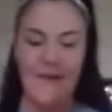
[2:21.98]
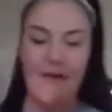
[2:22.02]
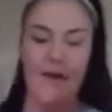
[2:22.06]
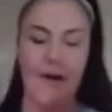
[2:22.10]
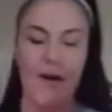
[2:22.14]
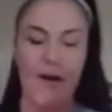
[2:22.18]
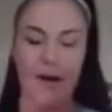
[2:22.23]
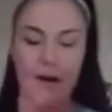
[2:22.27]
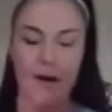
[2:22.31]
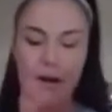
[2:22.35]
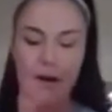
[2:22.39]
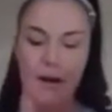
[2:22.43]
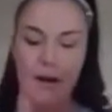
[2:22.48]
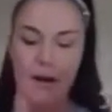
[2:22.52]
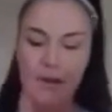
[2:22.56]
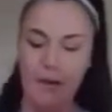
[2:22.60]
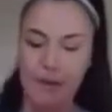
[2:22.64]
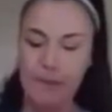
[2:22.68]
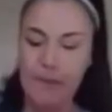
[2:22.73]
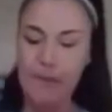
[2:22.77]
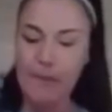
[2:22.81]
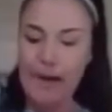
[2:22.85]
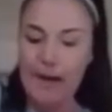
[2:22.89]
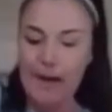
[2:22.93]
our
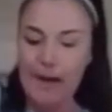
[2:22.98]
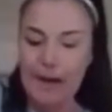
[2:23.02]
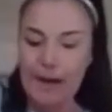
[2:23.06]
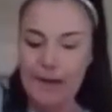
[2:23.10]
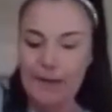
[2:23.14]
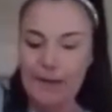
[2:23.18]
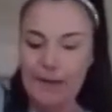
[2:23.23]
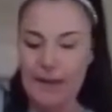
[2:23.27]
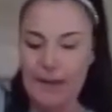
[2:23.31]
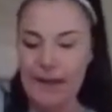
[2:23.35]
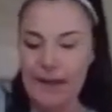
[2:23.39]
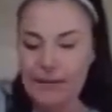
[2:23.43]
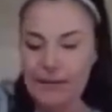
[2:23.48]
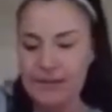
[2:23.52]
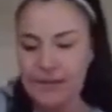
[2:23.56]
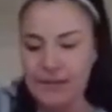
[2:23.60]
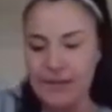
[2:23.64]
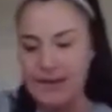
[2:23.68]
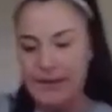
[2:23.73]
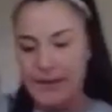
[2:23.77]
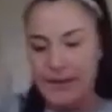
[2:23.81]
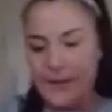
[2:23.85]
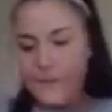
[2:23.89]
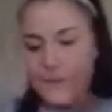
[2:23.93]
other pint glass
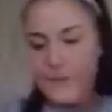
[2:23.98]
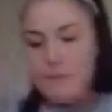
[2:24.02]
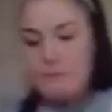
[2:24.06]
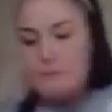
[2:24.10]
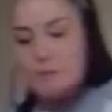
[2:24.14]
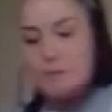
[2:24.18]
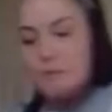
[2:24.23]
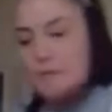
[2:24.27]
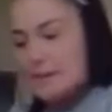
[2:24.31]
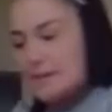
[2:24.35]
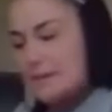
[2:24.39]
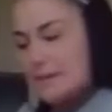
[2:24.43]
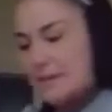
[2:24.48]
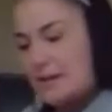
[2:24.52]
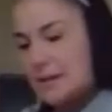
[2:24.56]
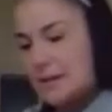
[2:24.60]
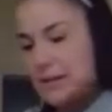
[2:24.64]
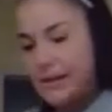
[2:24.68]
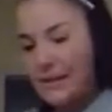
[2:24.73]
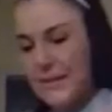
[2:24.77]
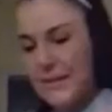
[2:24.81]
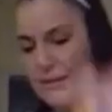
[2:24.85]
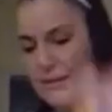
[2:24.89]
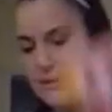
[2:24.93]
here. We're gonna move this guy to the